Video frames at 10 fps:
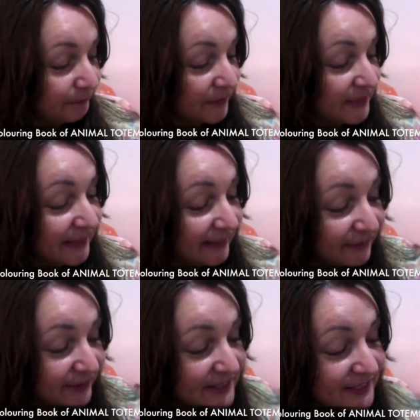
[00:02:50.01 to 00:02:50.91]
the
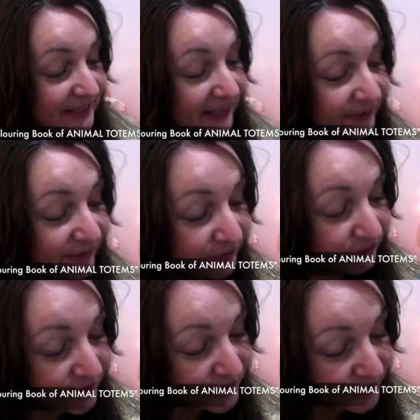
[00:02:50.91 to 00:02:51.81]
deliveries start on the
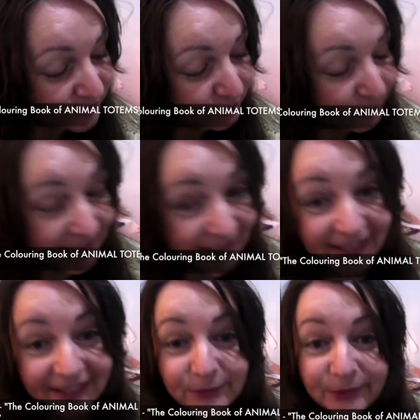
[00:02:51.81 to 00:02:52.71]
1st of May
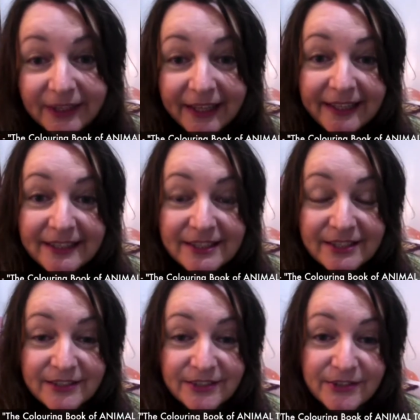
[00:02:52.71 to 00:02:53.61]
and will end
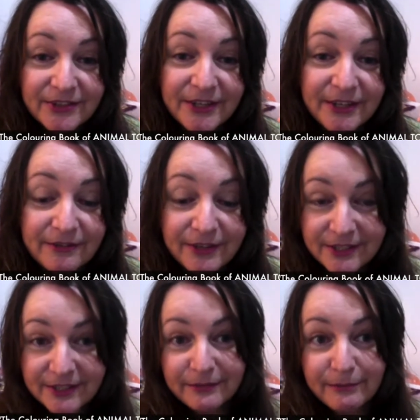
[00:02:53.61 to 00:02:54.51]
on the
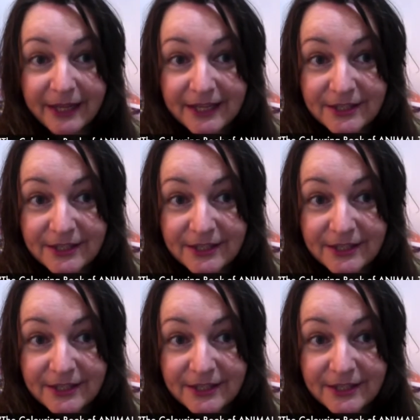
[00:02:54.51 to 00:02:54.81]
31st of May.